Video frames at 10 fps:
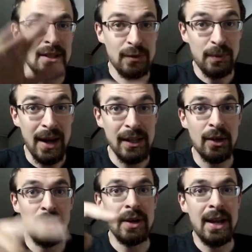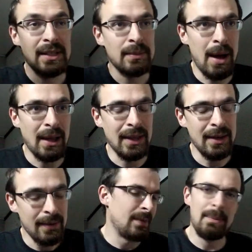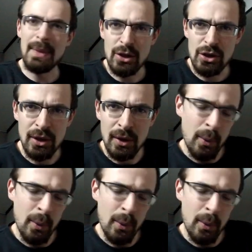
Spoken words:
this Friday or next Monday. I'm not sure